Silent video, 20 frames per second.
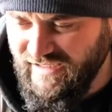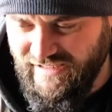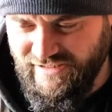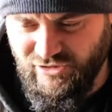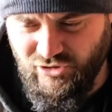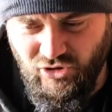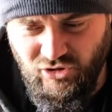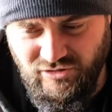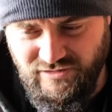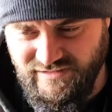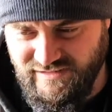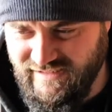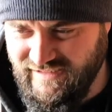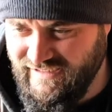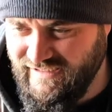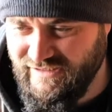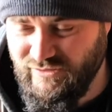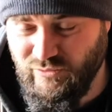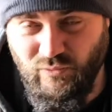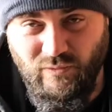I called the
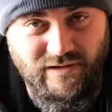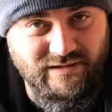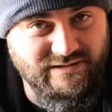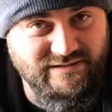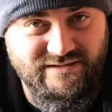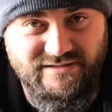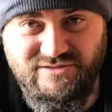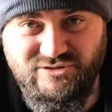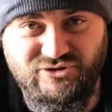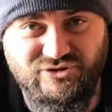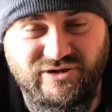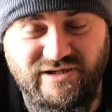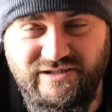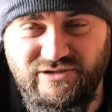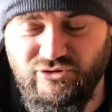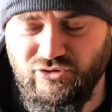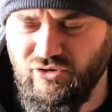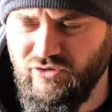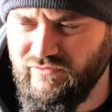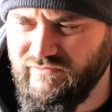guy, went
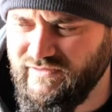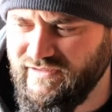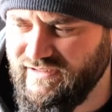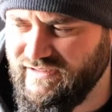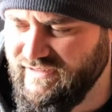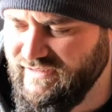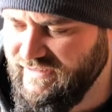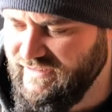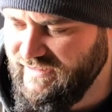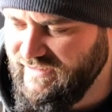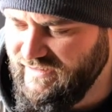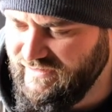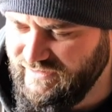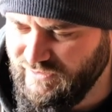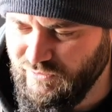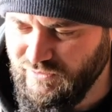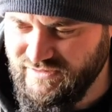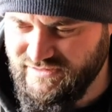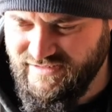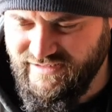straight over.
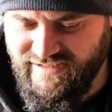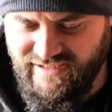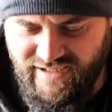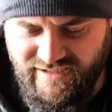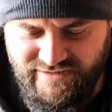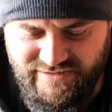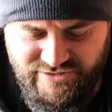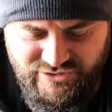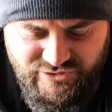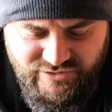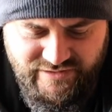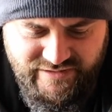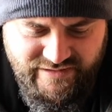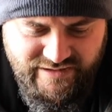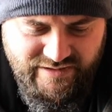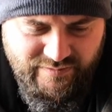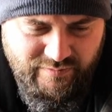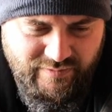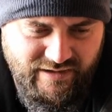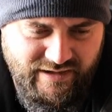There was a garage
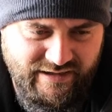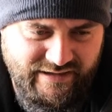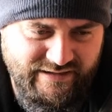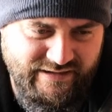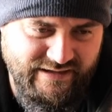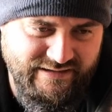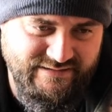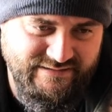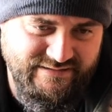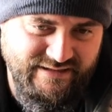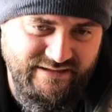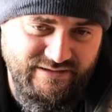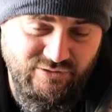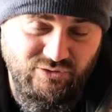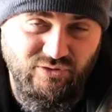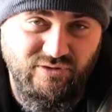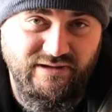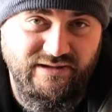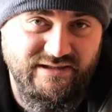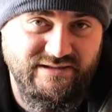nearby, and said,
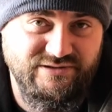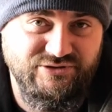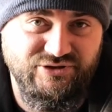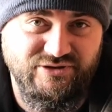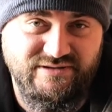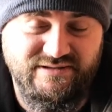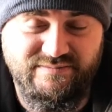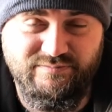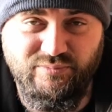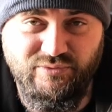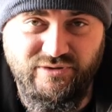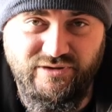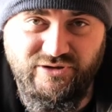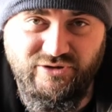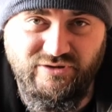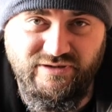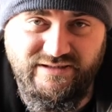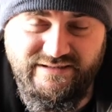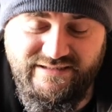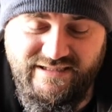"Look, let's just put it
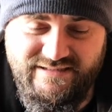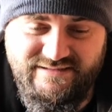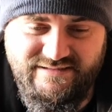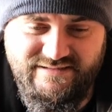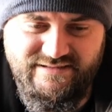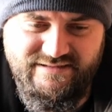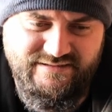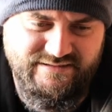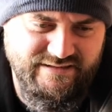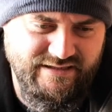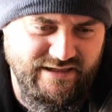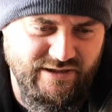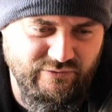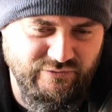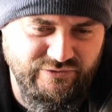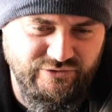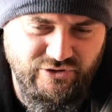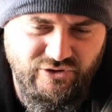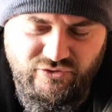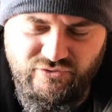on a tester, see how
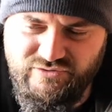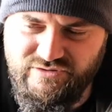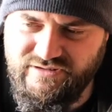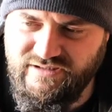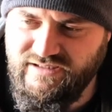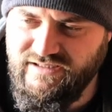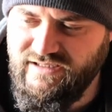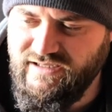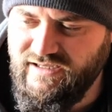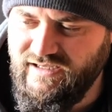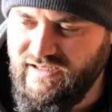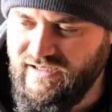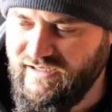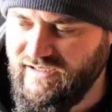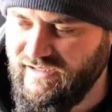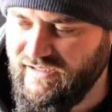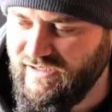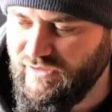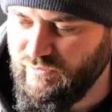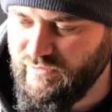it goes."
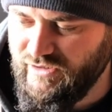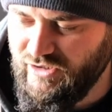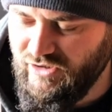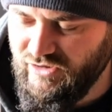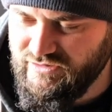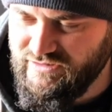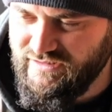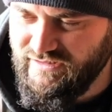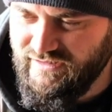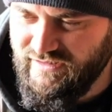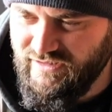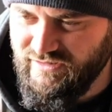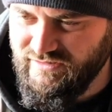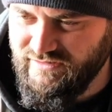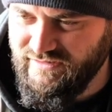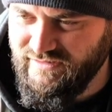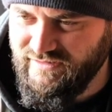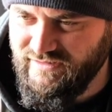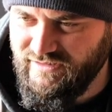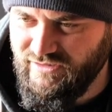We hooked it
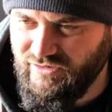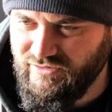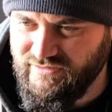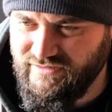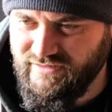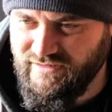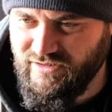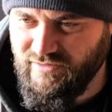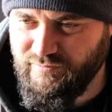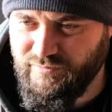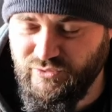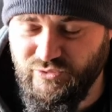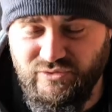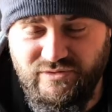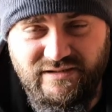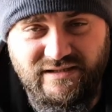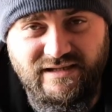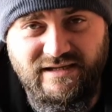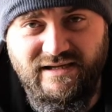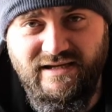on the
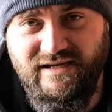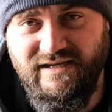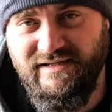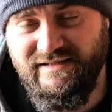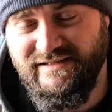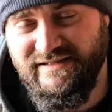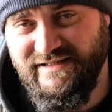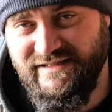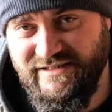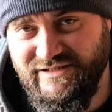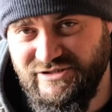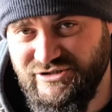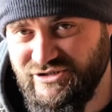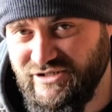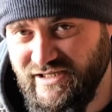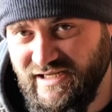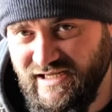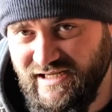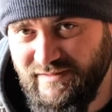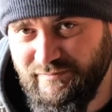computer. The
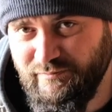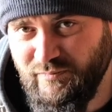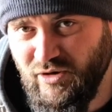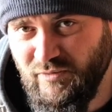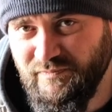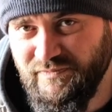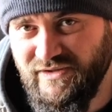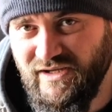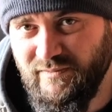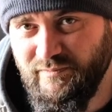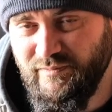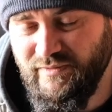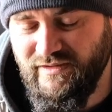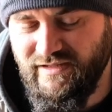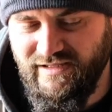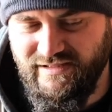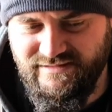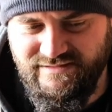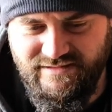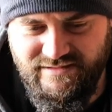EGR popped up
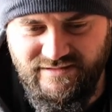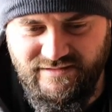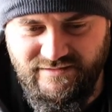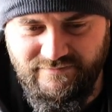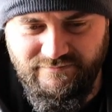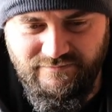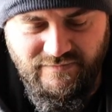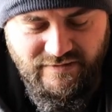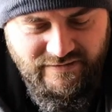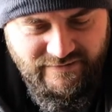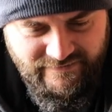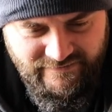as an